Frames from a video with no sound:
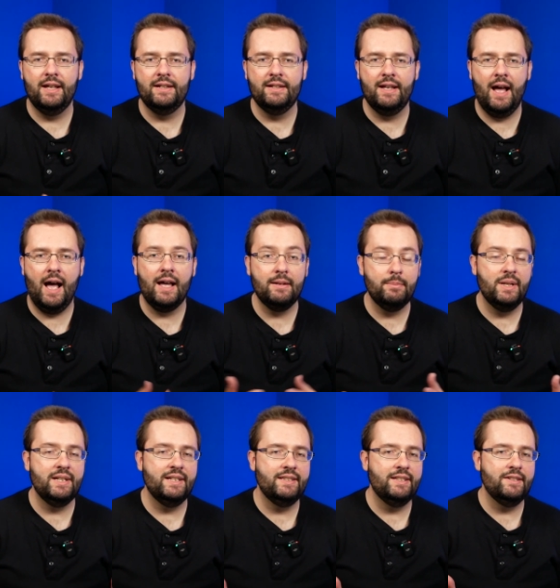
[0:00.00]
edit on
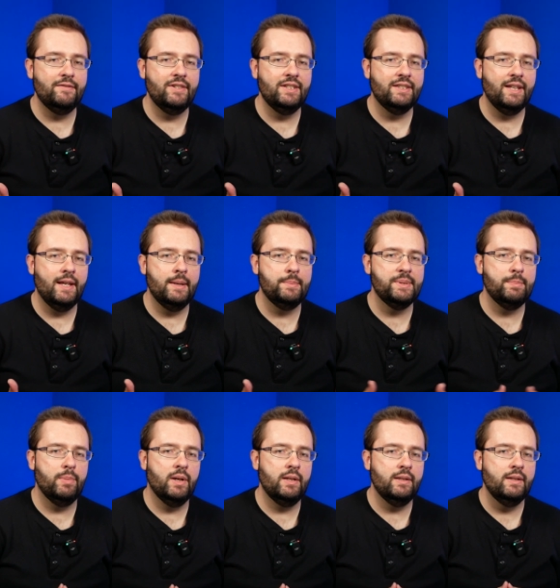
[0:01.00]
mini DV tapes,
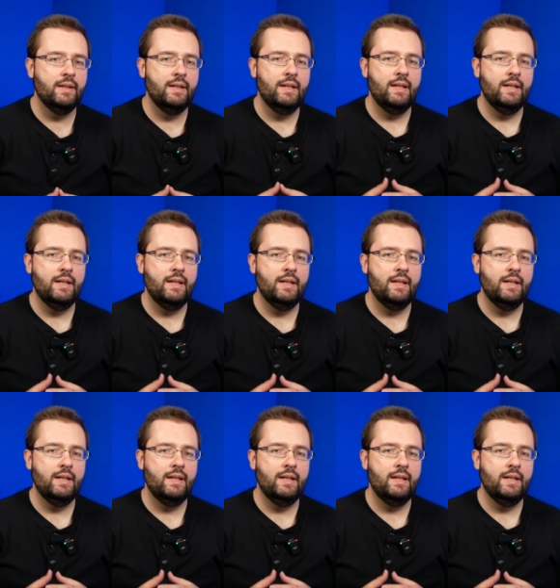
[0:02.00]
but